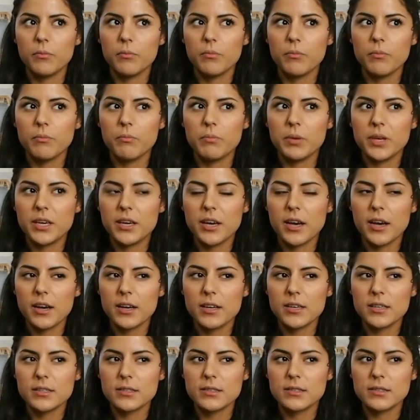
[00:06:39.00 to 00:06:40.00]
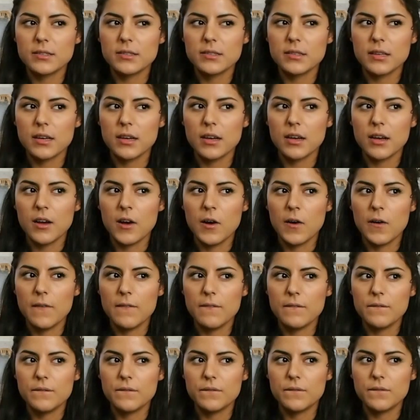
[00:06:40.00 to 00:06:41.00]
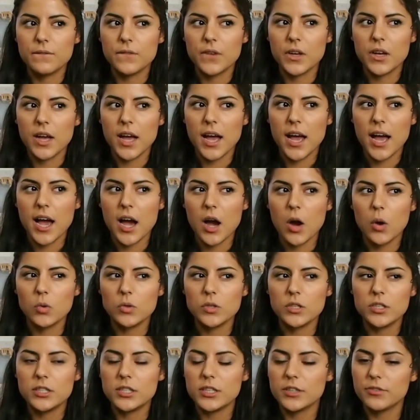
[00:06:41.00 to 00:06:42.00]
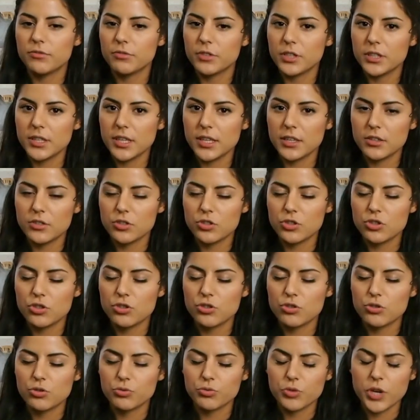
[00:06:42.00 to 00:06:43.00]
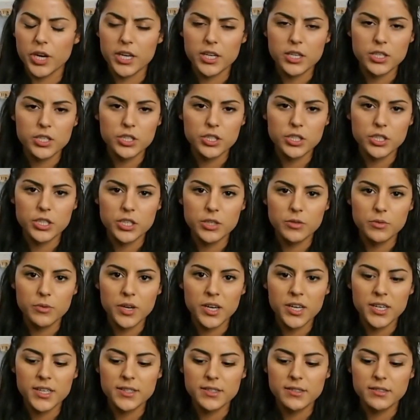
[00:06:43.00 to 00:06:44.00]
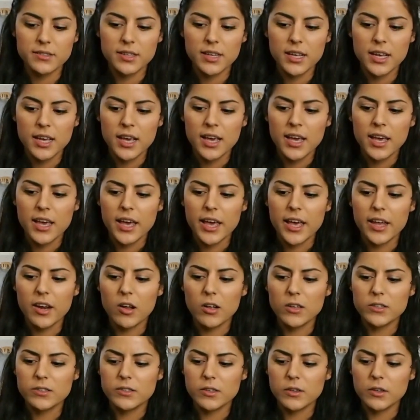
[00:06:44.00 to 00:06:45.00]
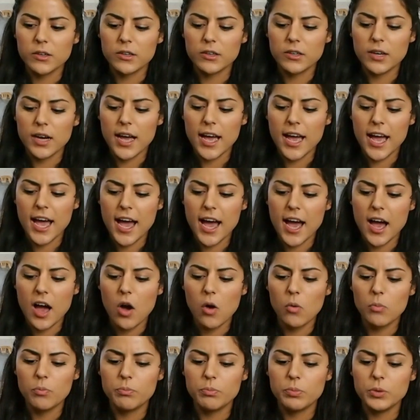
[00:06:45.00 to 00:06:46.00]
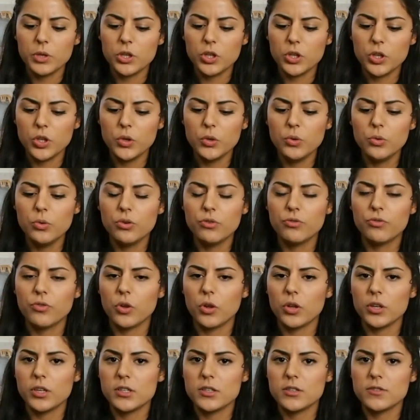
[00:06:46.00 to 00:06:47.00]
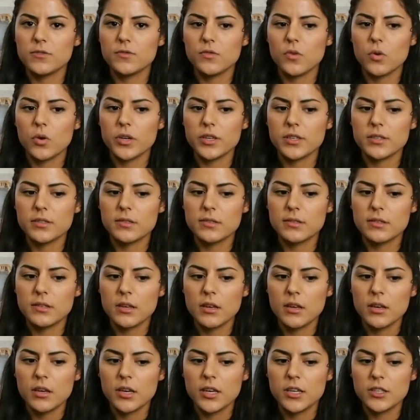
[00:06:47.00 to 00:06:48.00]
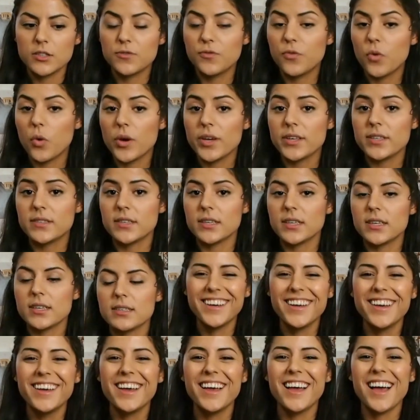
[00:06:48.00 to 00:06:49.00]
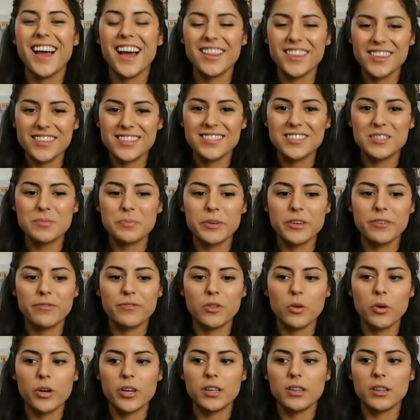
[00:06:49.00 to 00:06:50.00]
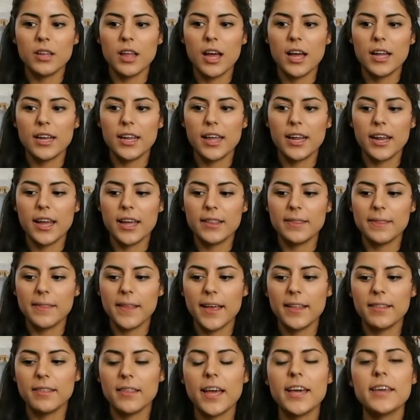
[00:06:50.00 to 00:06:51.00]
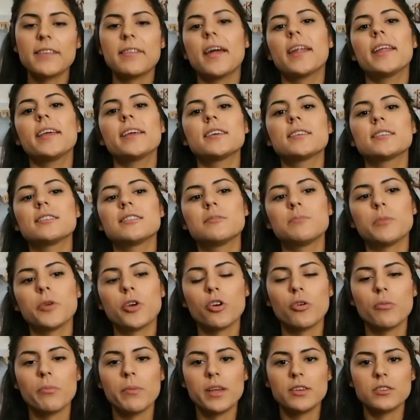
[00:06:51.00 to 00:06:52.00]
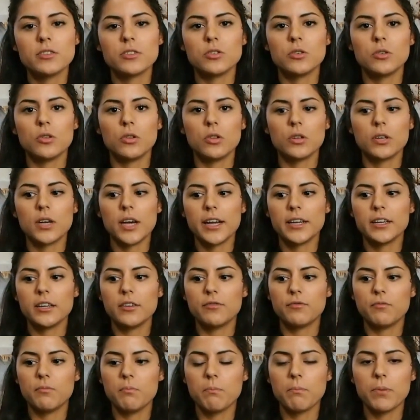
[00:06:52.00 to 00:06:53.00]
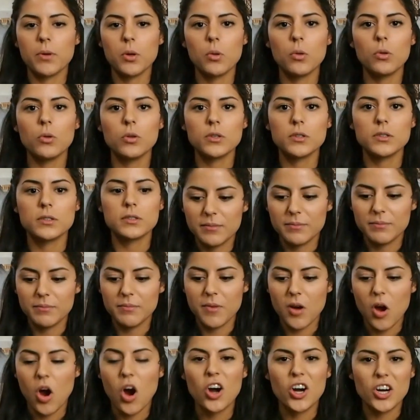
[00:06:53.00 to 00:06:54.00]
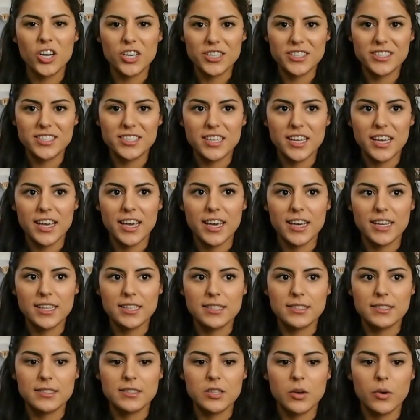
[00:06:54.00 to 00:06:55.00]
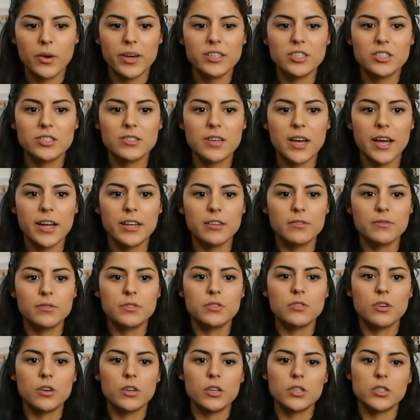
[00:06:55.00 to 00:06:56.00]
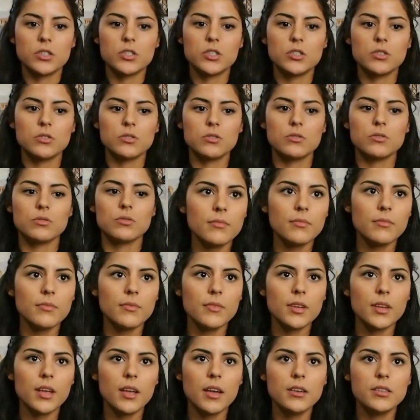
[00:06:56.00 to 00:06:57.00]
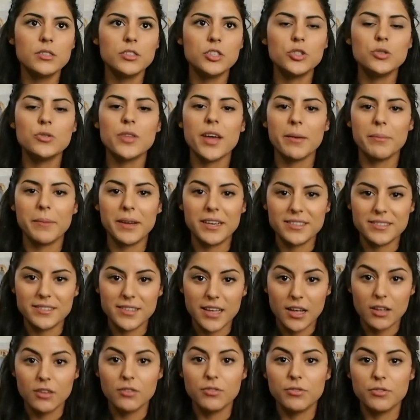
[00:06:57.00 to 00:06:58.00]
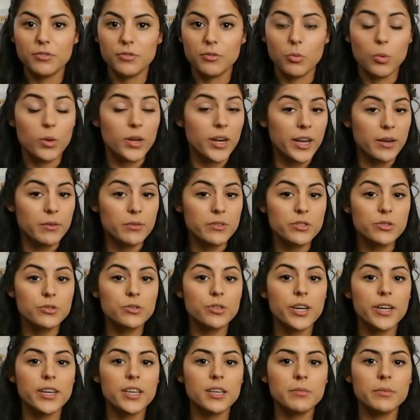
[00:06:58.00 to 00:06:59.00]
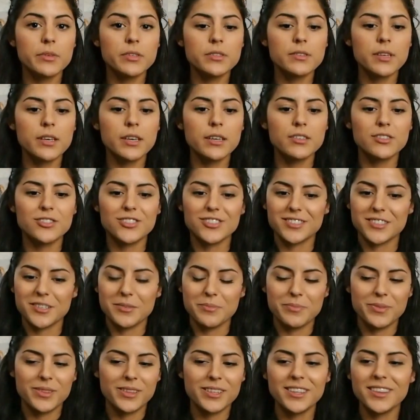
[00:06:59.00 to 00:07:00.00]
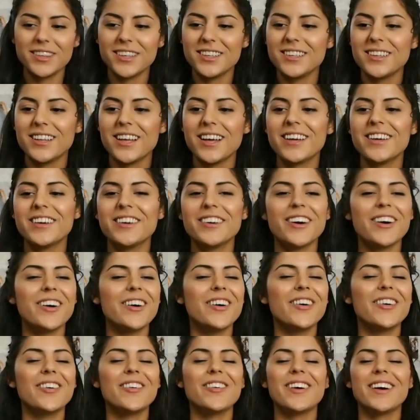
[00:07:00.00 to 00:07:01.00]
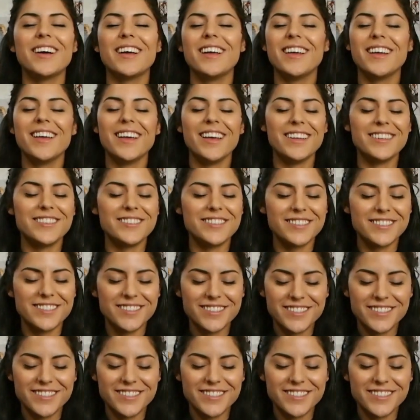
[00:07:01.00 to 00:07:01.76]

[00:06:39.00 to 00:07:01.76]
because of how different and strange he was, and also how beautiful his voice is. I listen to Pink Floyd a lot, and I like that experimental kind of bold art, and so I just kind of started to do that myself when I was creating music. Just completely let go and just